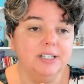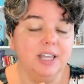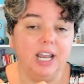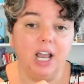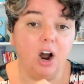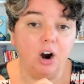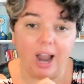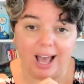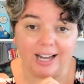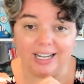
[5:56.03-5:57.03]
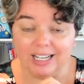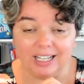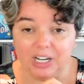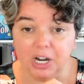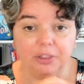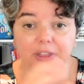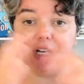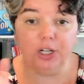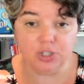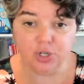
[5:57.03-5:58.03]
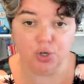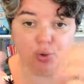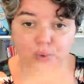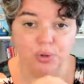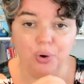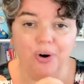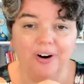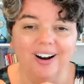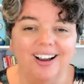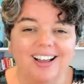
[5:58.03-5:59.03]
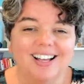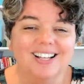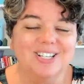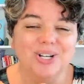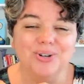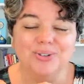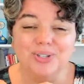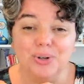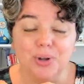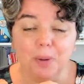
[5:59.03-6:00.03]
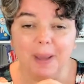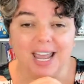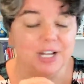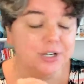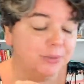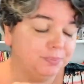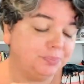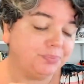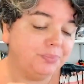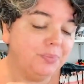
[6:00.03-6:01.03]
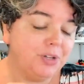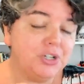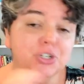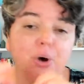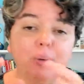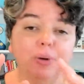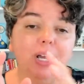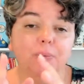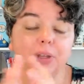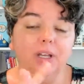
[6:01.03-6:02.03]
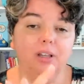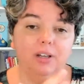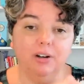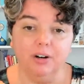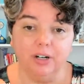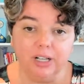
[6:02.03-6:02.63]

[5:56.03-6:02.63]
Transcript: they are adding nothing to your page. So I want to get really clear here.